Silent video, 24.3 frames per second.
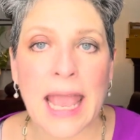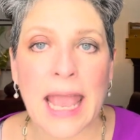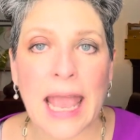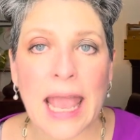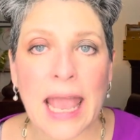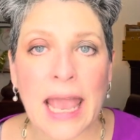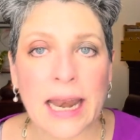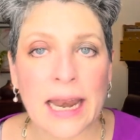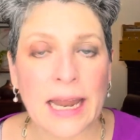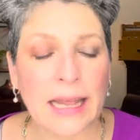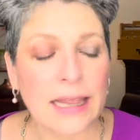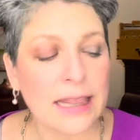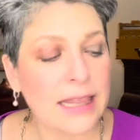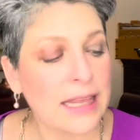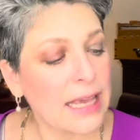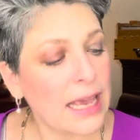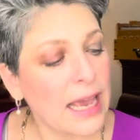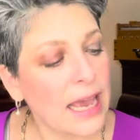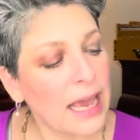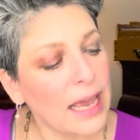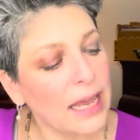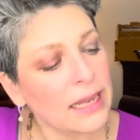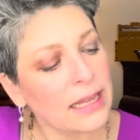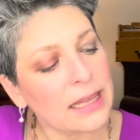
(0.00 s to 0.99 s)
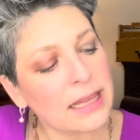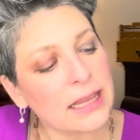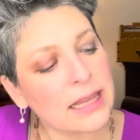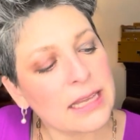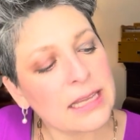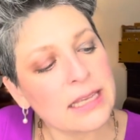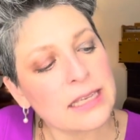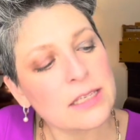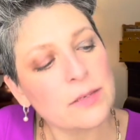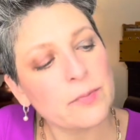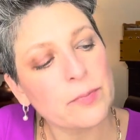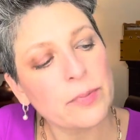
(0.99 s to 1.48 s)
And at the end,
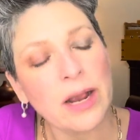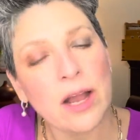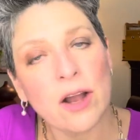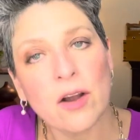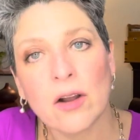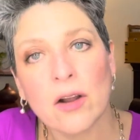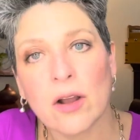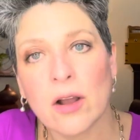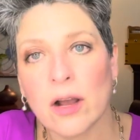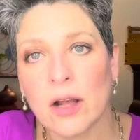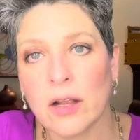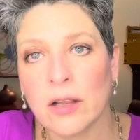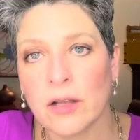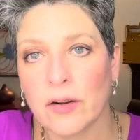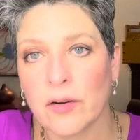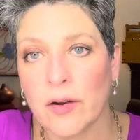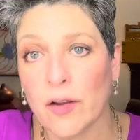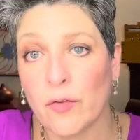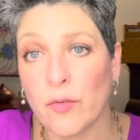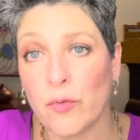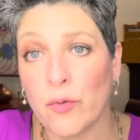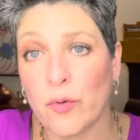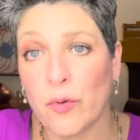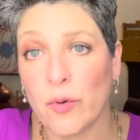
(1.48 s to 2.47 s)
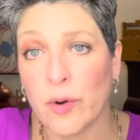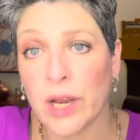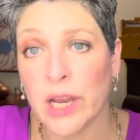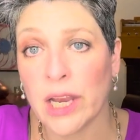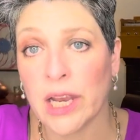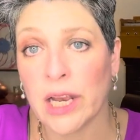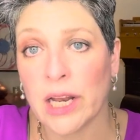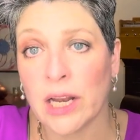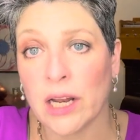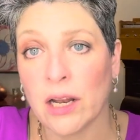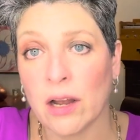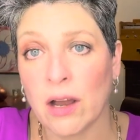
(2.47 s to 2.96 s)
this brown color I
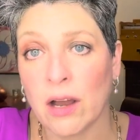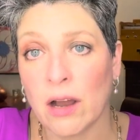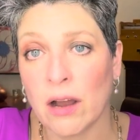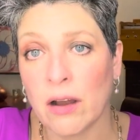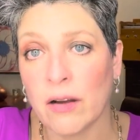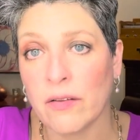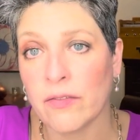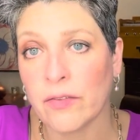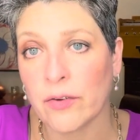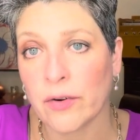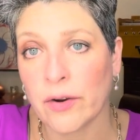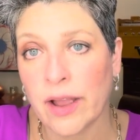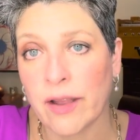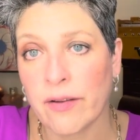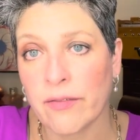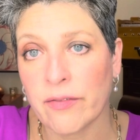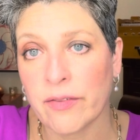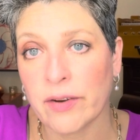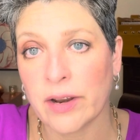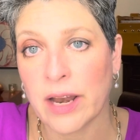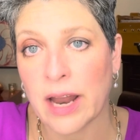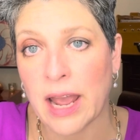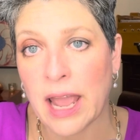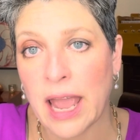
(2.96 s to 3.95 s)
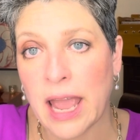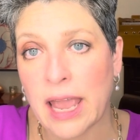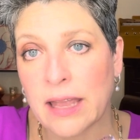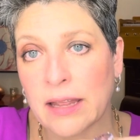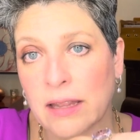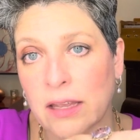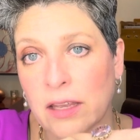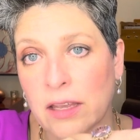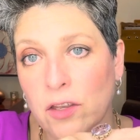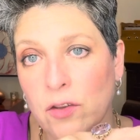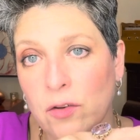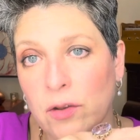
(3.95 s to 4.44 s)
really love for every day. And
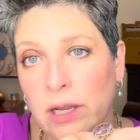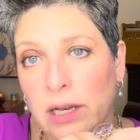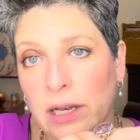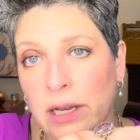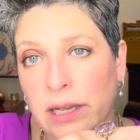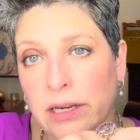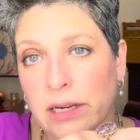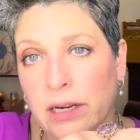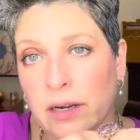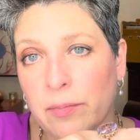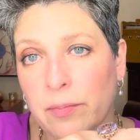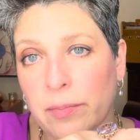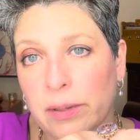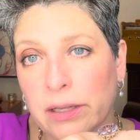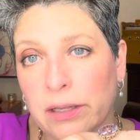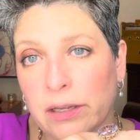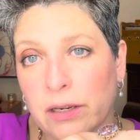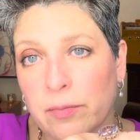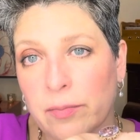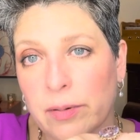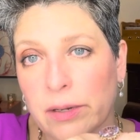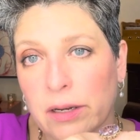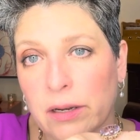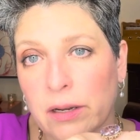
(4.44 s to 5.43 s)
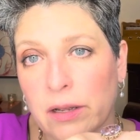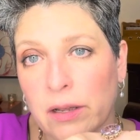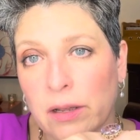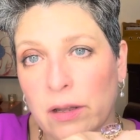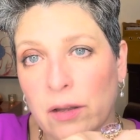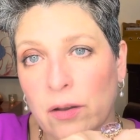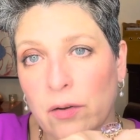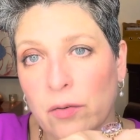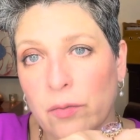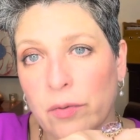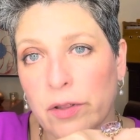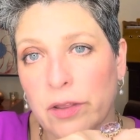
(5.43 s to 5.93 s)
then you can light it up a little bit
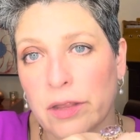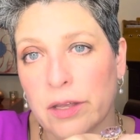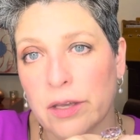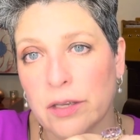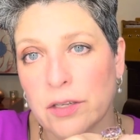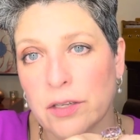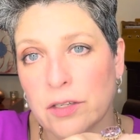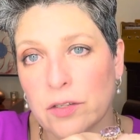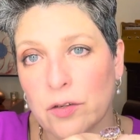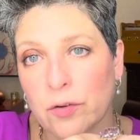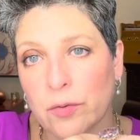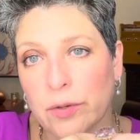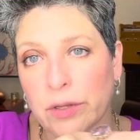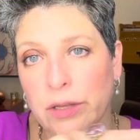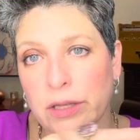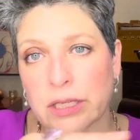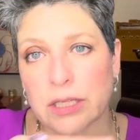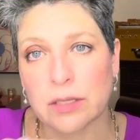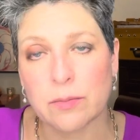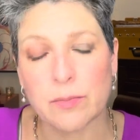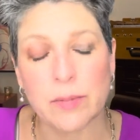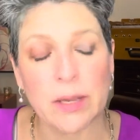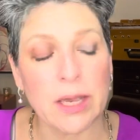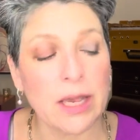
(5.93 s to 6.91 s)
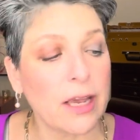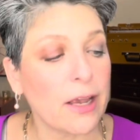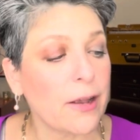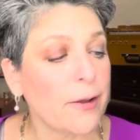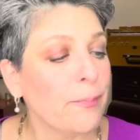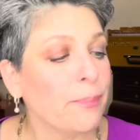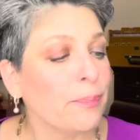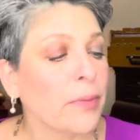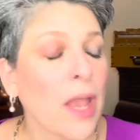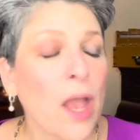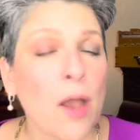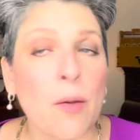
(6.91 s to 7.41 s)
with this or with this pink.
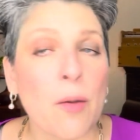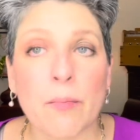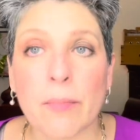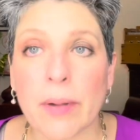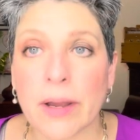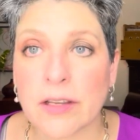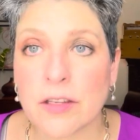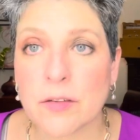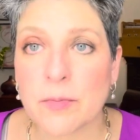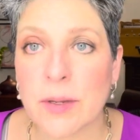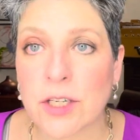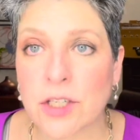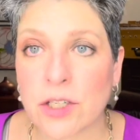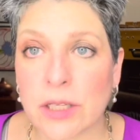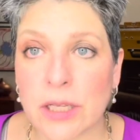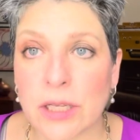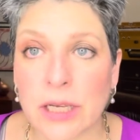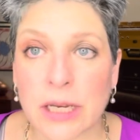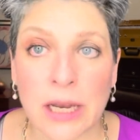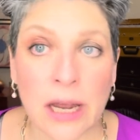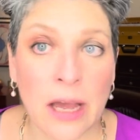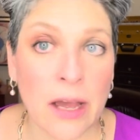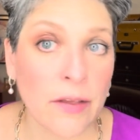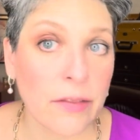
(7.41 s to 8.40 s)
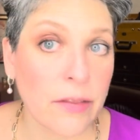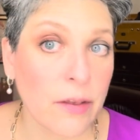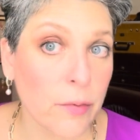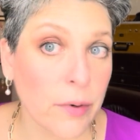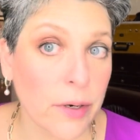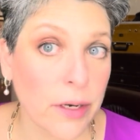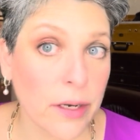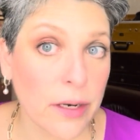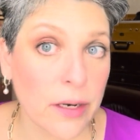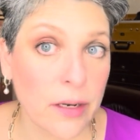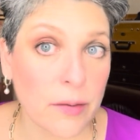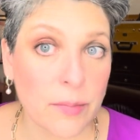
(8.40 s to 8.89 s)
But especially now that
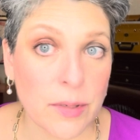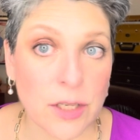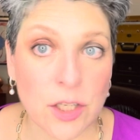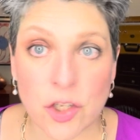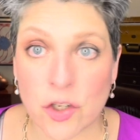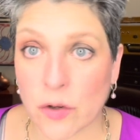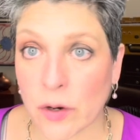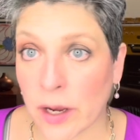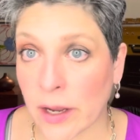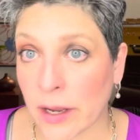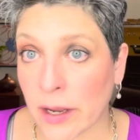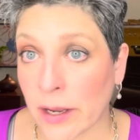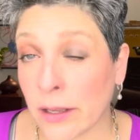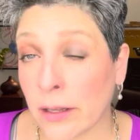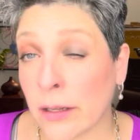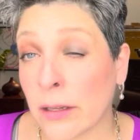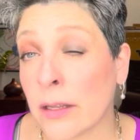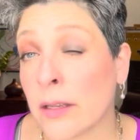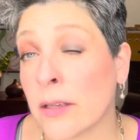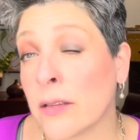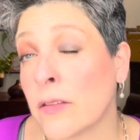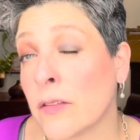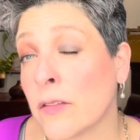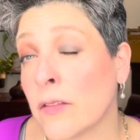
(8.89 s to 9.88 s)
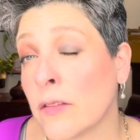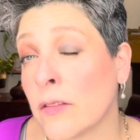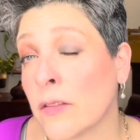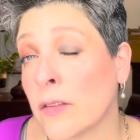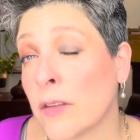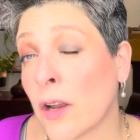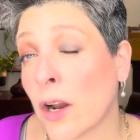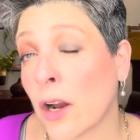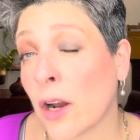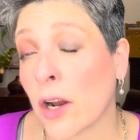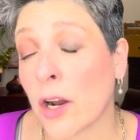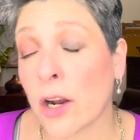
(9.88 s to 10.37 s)
we're gonna be trying this
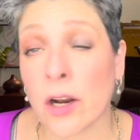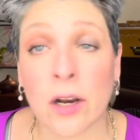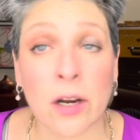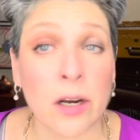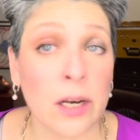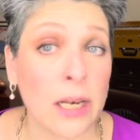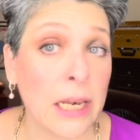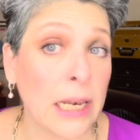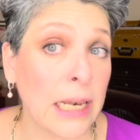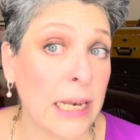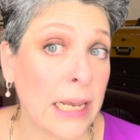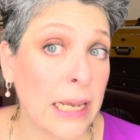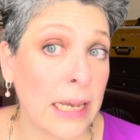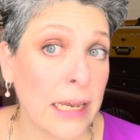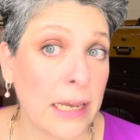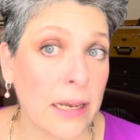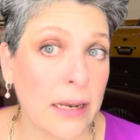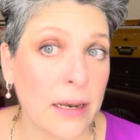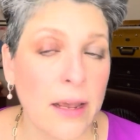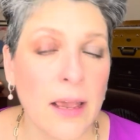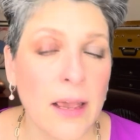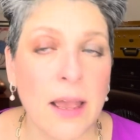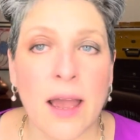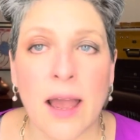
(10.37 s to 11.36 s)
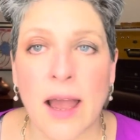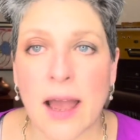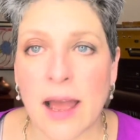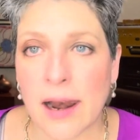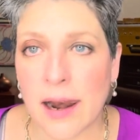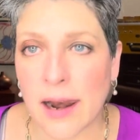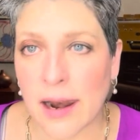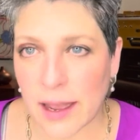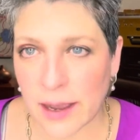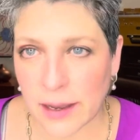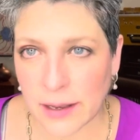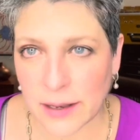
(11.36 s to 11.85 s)
darker lid, a
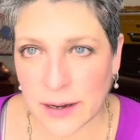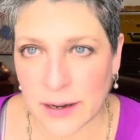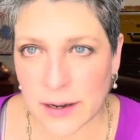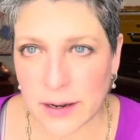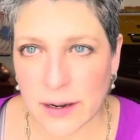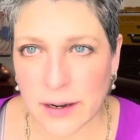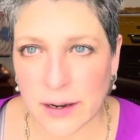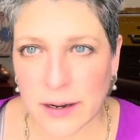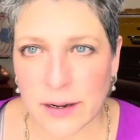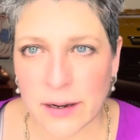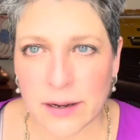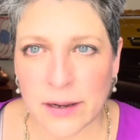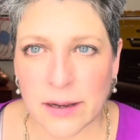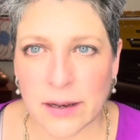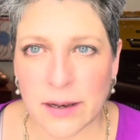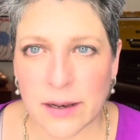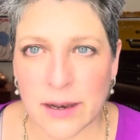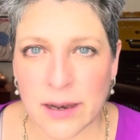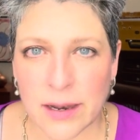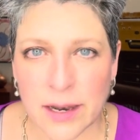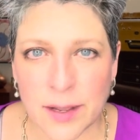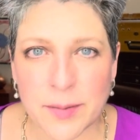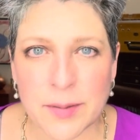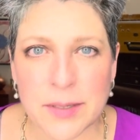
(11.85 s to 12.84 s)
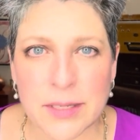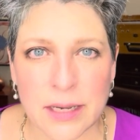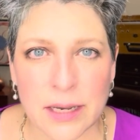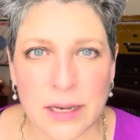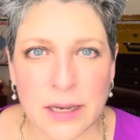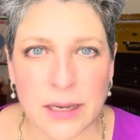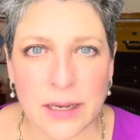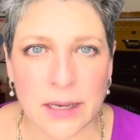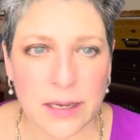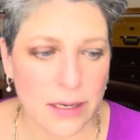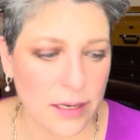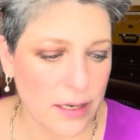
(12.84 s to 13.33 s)
lighter
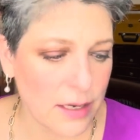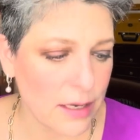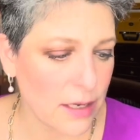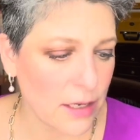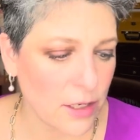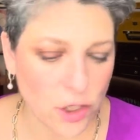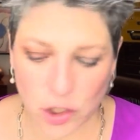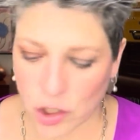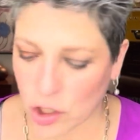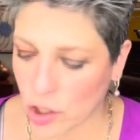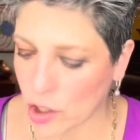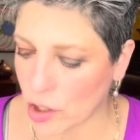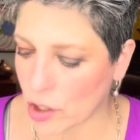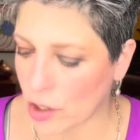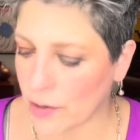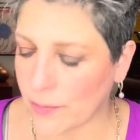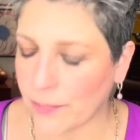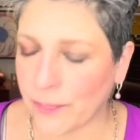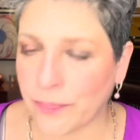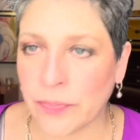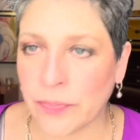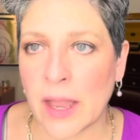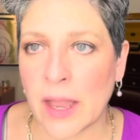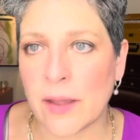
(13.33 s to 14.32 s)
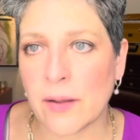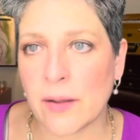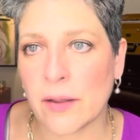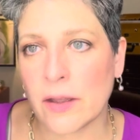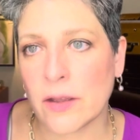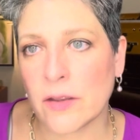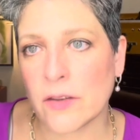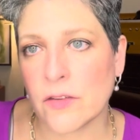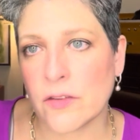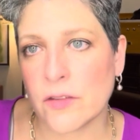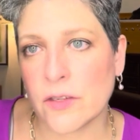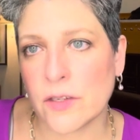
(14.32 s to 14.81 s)
lipstick is good,
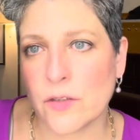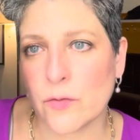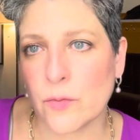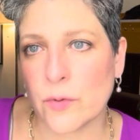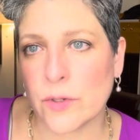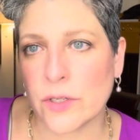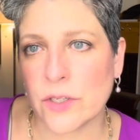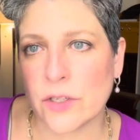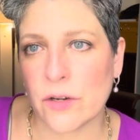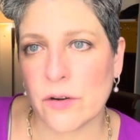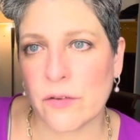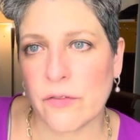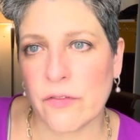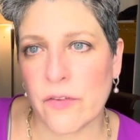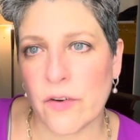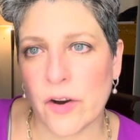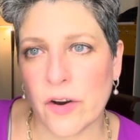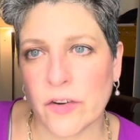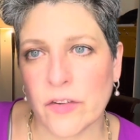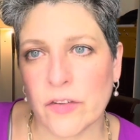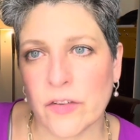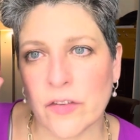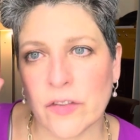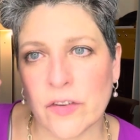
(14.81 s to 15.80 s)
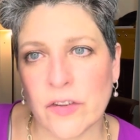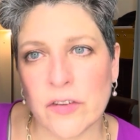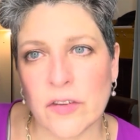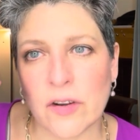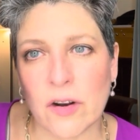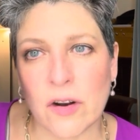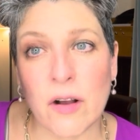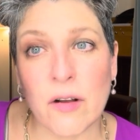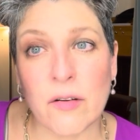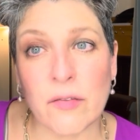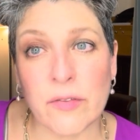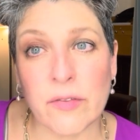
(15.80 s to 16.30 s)
because this was her first, and these
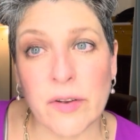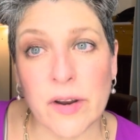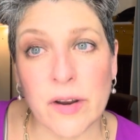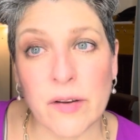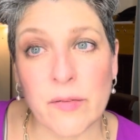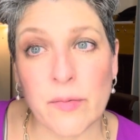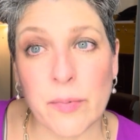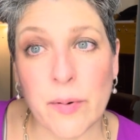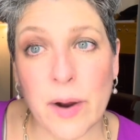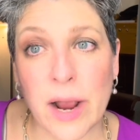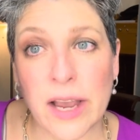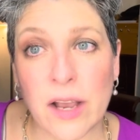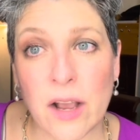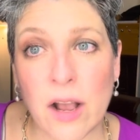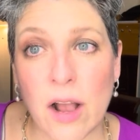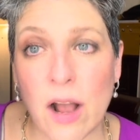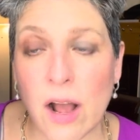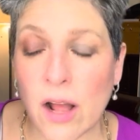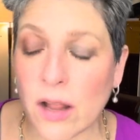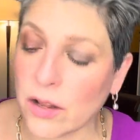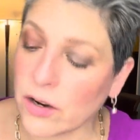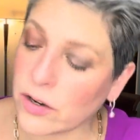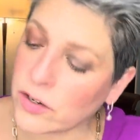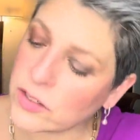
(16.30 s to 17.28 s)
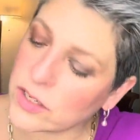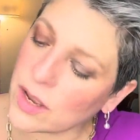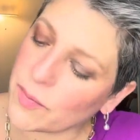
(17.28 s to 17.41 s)
are all very bright colors.